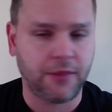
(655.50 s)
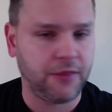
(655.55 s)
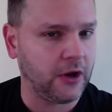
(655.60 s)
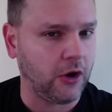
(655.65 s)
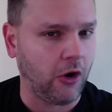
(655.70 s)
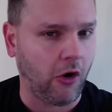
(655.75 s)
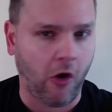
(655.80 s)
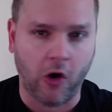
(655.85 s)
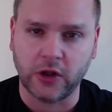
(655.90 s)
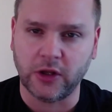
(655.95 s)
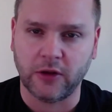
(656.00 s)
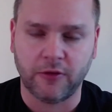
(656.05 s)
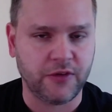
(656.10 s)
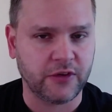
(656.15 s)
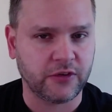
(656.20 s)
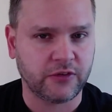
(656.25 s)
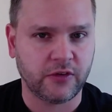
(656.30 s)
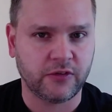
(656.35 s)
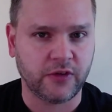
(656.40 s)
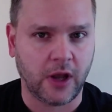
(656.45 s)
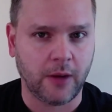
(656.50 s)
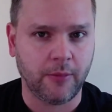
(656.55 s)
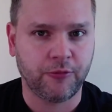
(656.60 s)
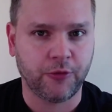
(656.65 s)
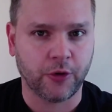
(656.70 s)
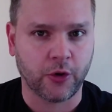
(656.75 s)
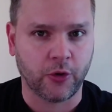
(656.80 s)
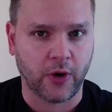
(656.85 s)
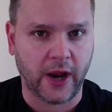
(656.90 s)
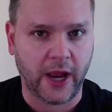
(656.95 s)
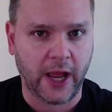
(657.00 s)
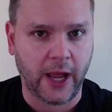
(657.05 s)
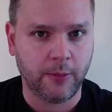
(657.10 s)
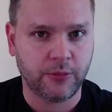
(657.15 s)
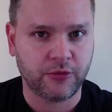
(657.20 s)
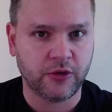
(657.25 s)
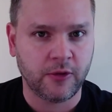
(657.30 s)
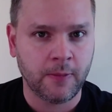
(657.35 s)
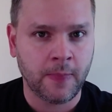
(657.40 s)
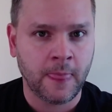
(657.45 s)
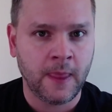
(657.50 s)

think all of this is up for grabs.